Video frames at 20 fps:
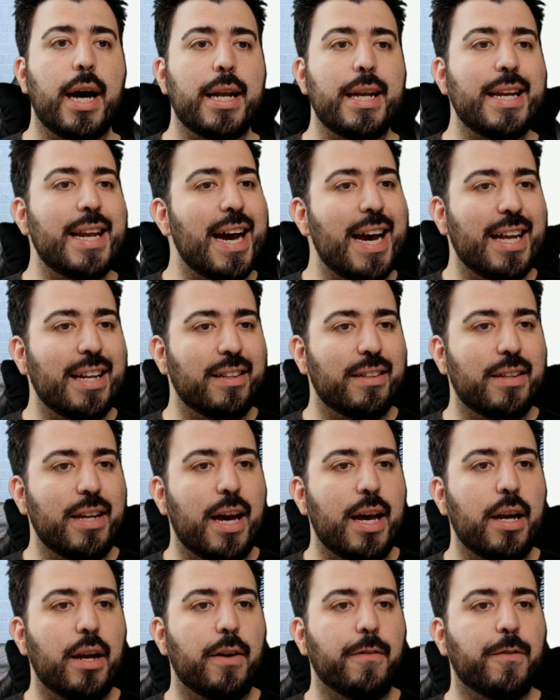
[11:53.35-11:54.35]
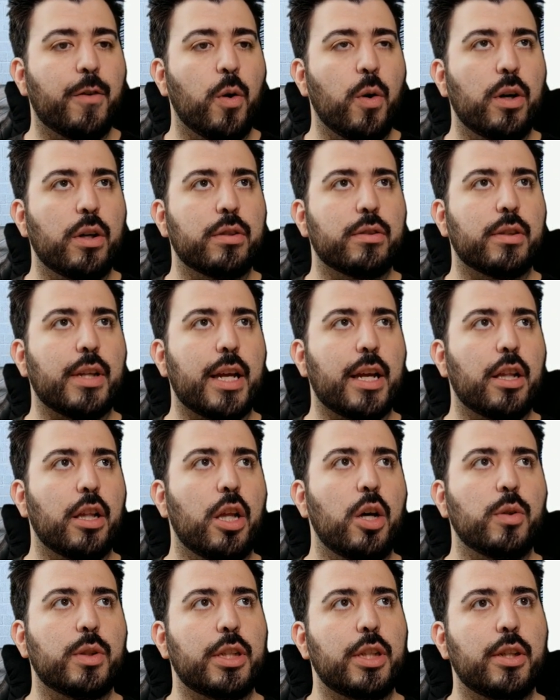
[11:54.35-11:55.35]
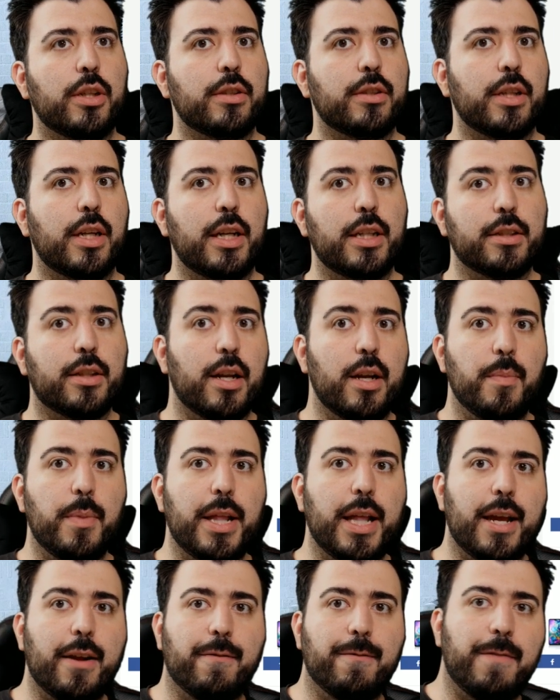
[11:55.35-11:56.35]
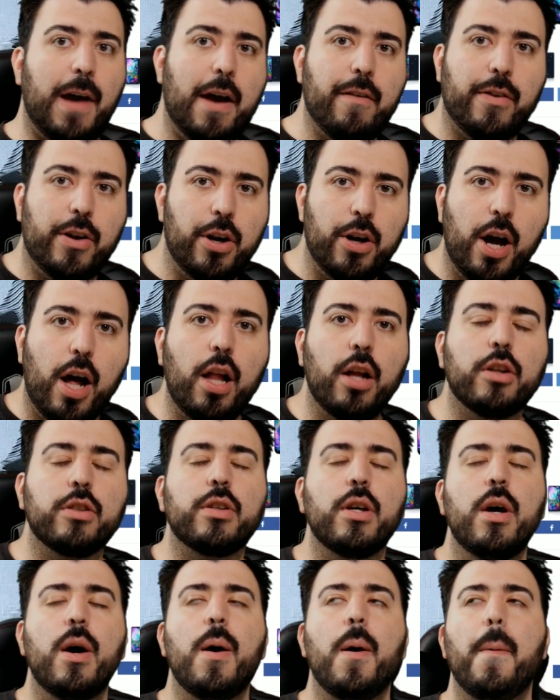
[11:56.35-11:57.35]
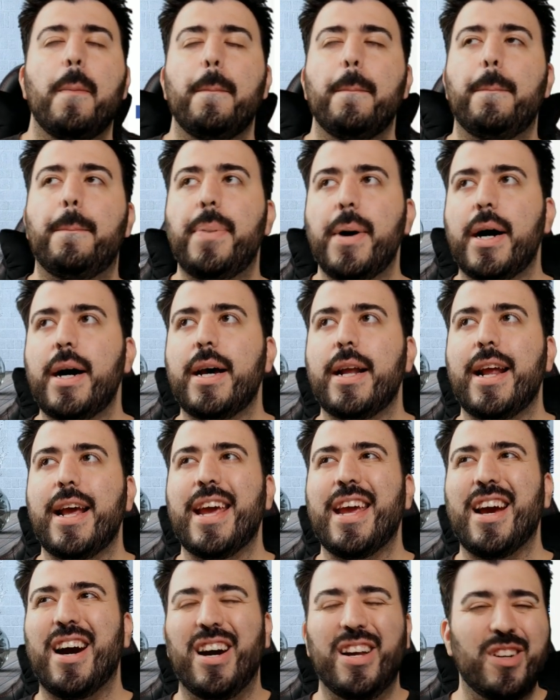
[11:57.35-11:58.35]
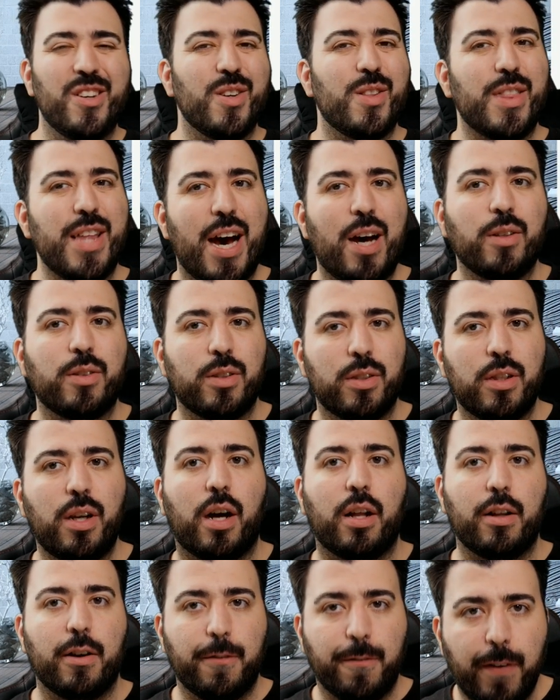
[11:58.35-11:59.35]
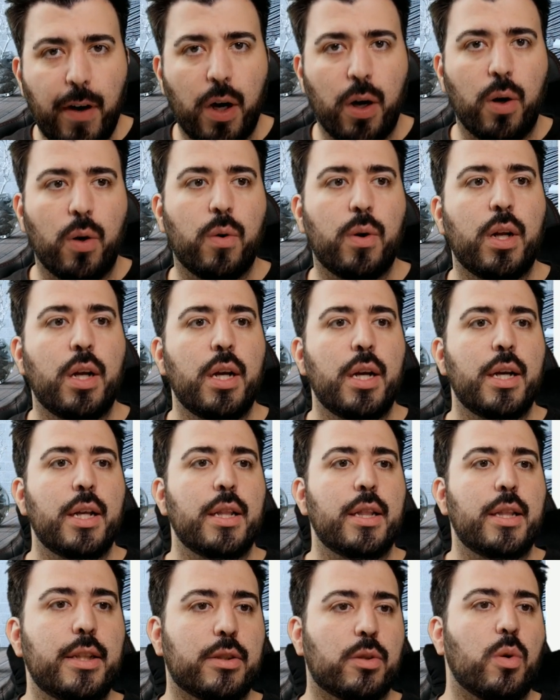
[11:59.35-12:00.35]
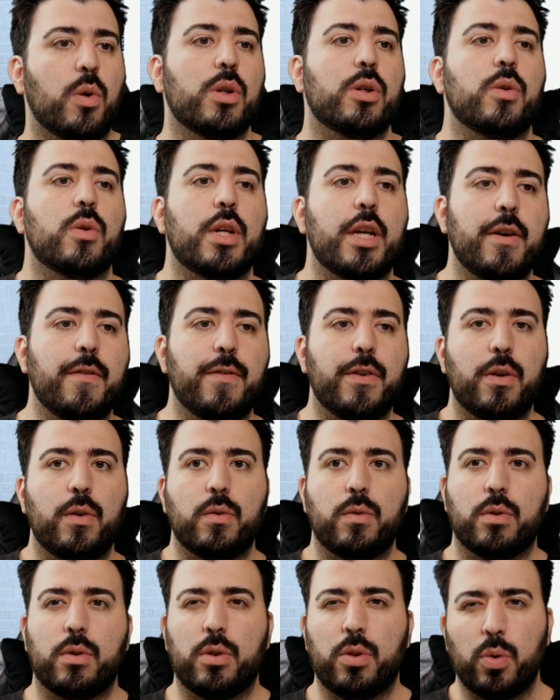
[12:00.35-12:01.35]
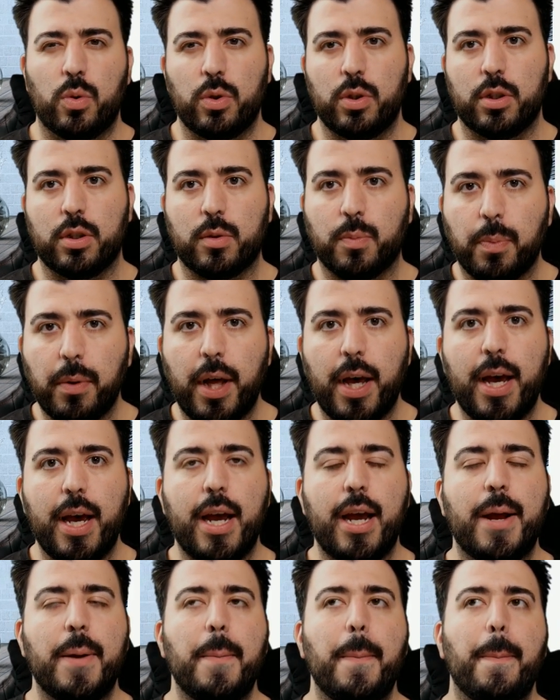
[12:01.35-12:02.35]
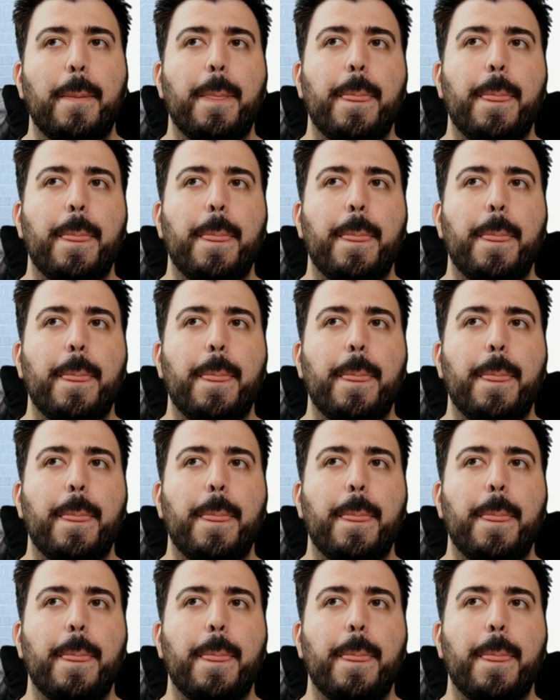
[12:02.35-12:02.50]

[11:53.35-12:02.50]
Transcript: Not, not of course, like low tier as in it's going to be like $500, but a under $1,000 phone that's going to give you dual display.